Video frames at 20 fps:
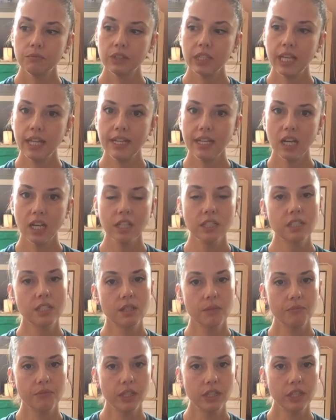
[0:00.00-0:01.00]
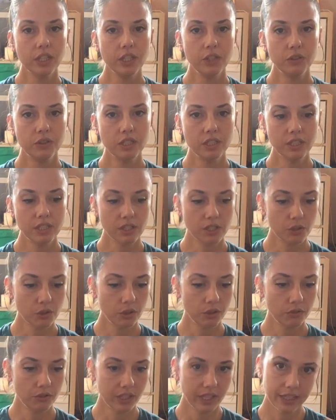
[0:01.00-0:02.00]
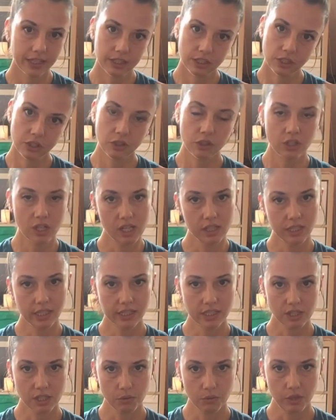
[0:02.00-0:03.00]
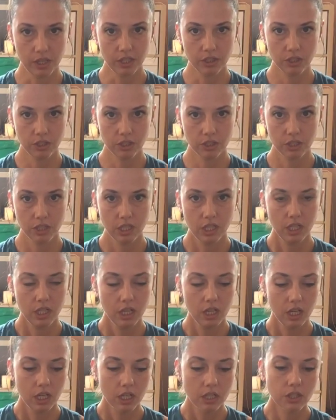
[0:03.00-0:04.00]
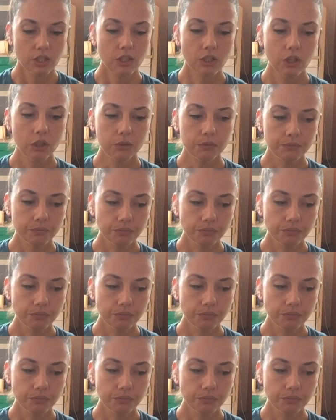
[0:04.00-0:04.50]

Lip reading: not something that you can just sort of like turn on like a switch. So